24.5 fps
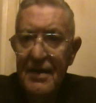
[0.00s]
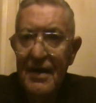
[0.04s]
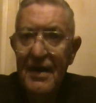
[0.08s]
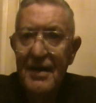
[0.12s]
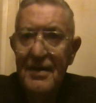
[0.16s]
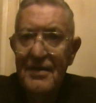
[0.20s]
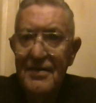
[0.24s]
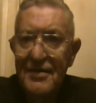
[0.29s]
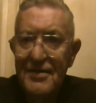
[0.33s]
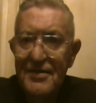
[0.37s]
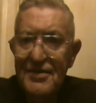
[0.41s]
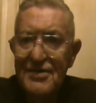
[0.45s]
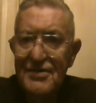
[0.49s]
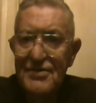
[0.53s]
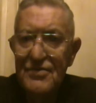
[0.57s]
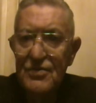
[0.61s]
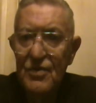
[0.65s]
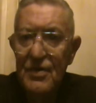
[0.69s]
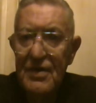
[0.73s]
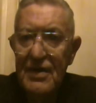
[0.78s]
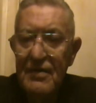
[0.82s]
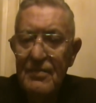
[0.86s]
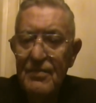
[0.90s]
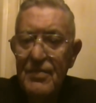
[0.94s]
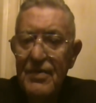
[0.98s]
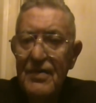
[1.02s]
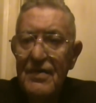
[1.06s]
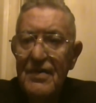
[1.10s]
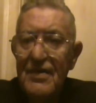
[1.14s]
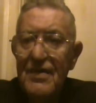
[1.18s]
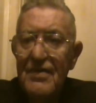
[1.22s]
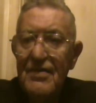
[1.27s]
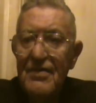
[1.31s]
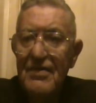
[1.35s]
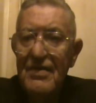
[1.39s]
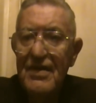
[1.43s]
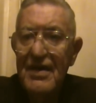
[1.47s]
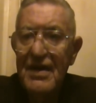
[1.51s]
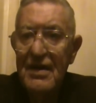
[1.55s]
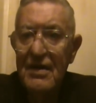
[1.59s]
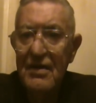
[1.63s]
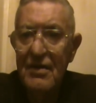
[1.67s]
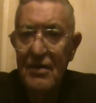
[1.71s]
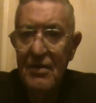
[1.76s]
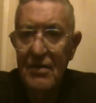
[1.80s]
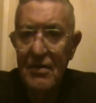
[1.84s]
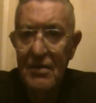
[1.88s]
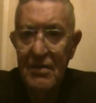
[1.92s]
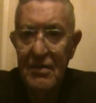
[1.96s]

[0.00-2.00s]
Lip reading: and the sweep there.